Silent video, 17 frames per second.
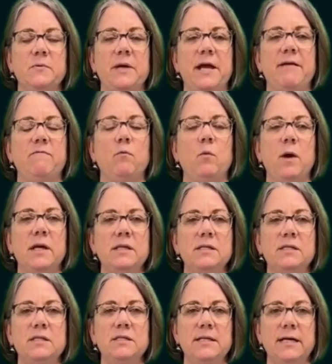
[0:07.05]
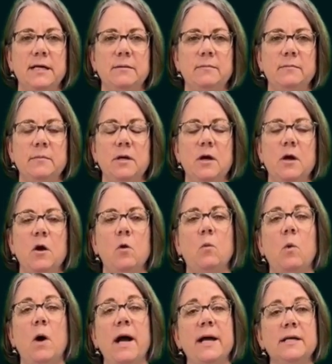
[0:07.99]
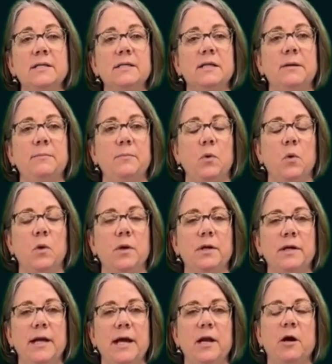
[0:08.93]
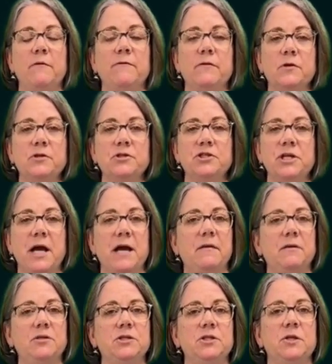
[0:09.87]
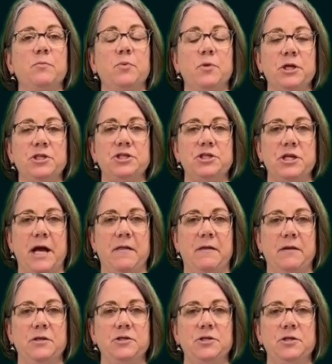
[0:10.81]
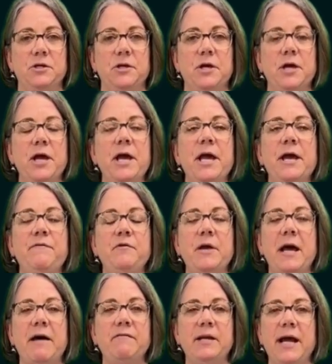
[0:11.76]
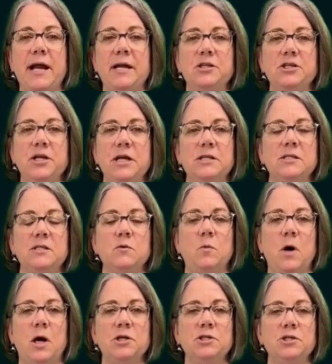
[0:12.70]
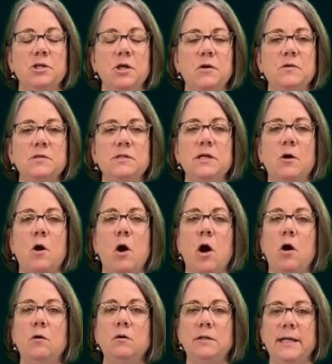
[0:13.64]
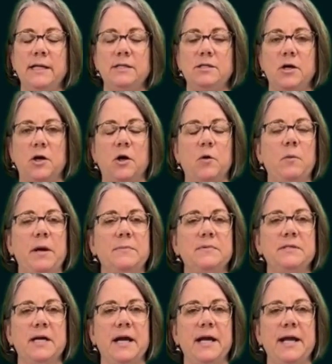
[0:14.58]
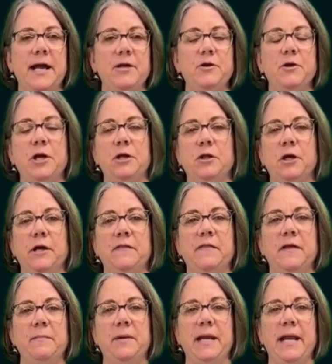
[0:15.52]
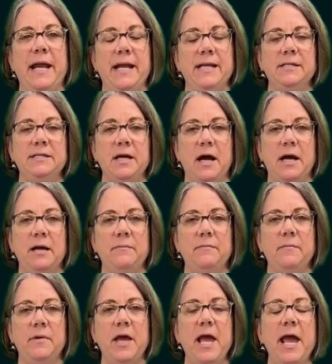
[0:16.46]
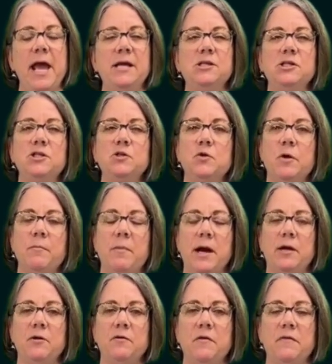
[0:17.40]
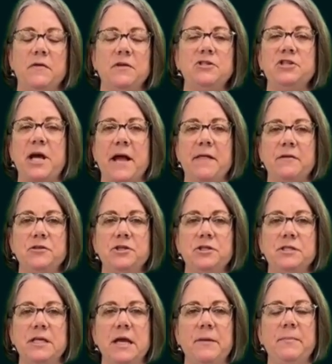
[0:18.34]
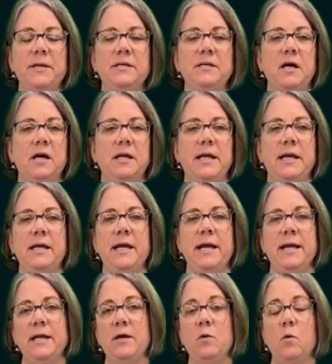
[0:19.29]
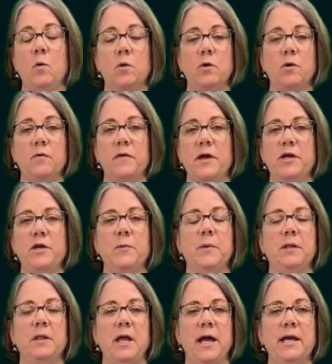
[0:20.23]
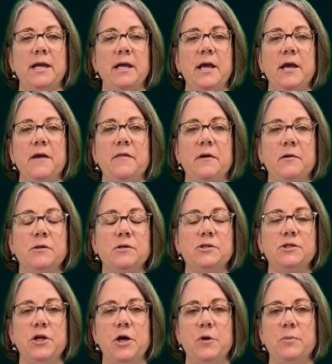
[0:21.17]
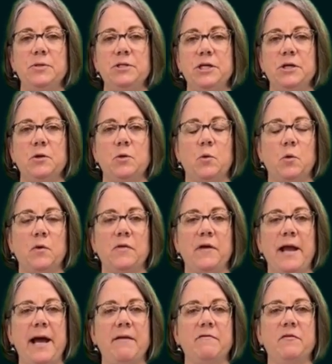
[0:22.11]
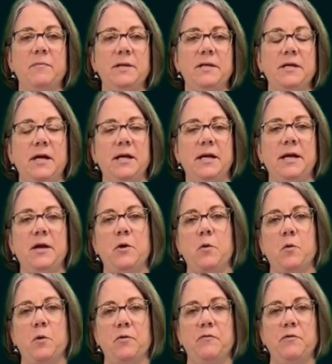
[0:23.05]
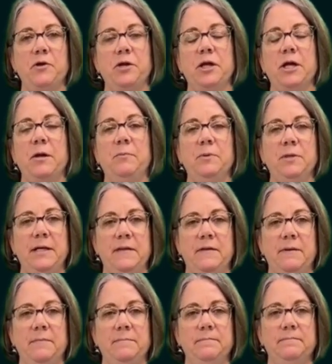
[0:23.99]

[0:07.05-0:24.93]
We have What is STEM? Why is it important? And our first challenge, the Bridge Challenge. If you haven't had a chance to watch those, they're all linked on our website and you can look at them at any time. And just a reminder that the challenges can be done in any order that you would like. There is no particular order they have to be done in in order for you to complete them.